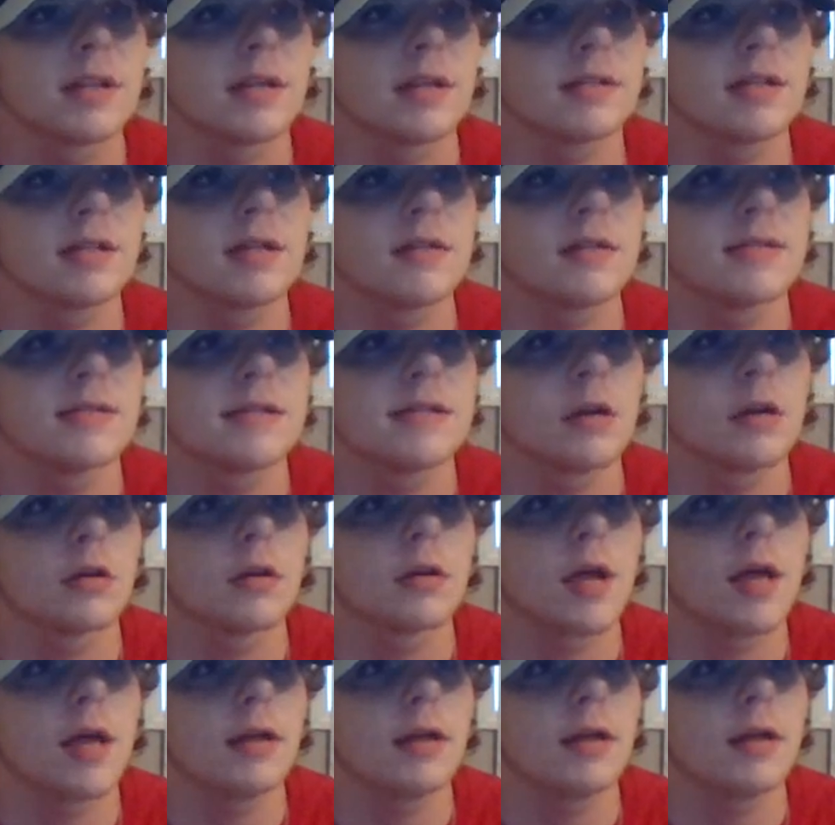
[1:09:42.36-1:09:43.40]
selected
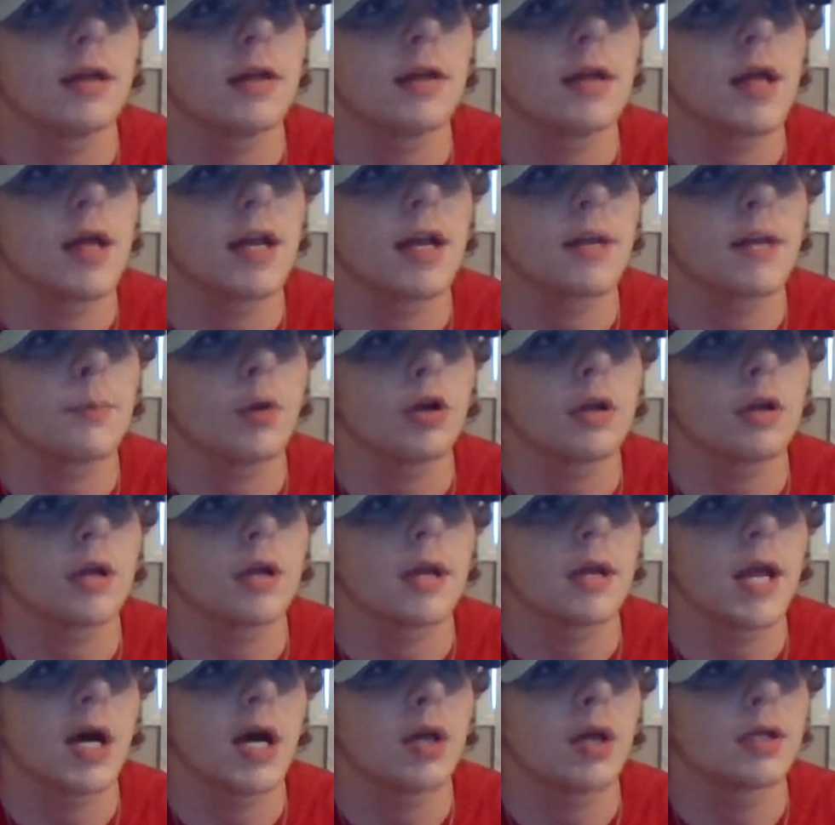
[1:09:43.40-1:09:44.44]
center Elliot Ekmark.
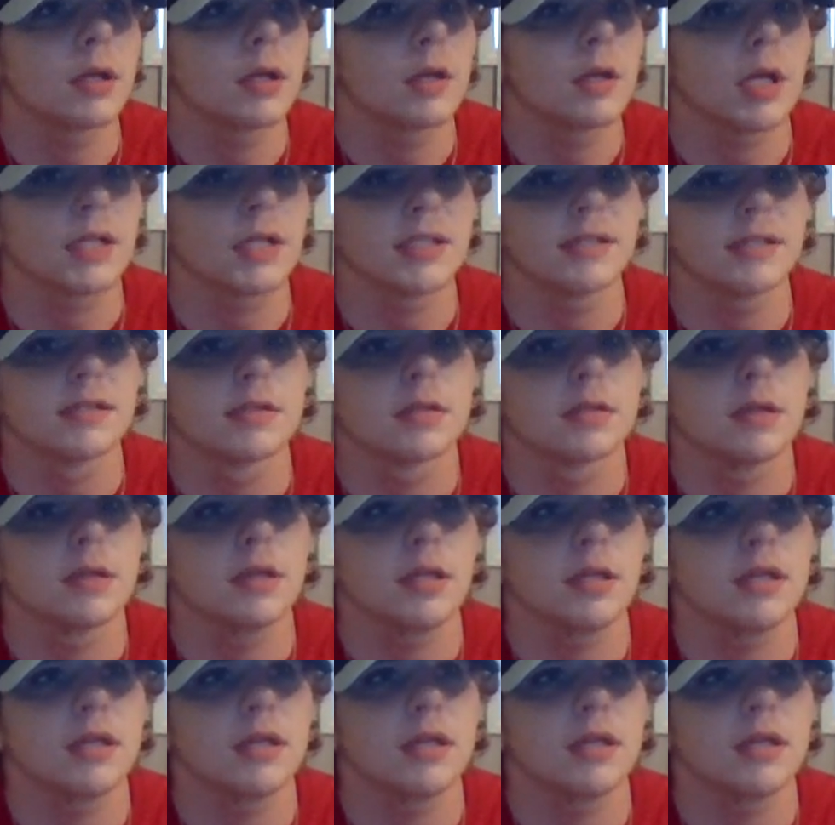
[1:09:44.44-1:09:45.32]
Now on the clock is